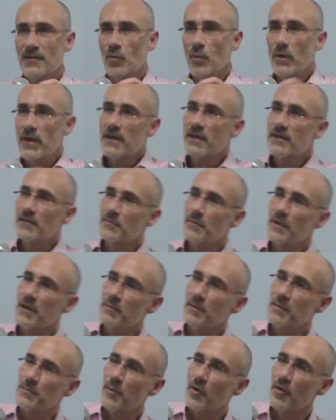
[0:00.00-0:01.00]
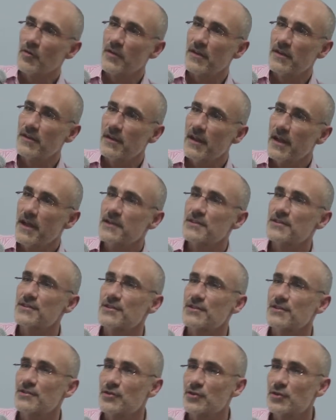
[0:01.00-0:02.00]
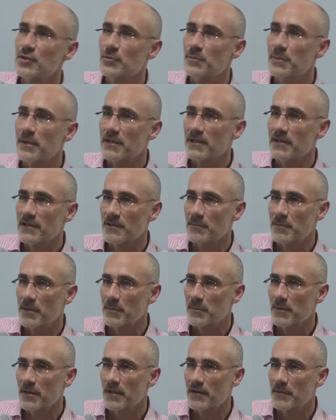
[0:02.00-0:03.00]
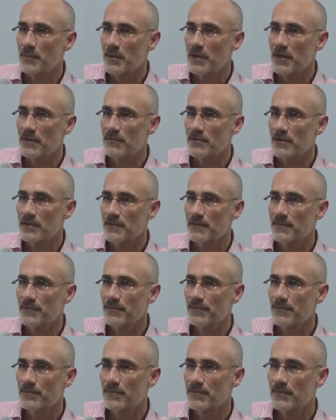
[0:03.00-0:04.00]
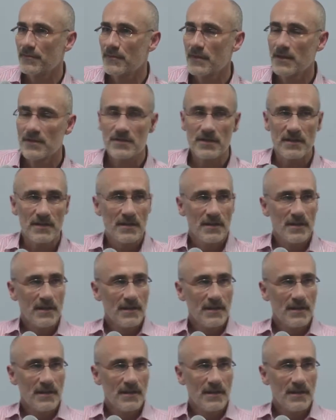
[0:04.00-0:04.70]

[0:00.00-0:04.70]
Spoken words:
we can maybe pull the next 2 billion people out of poverty. See,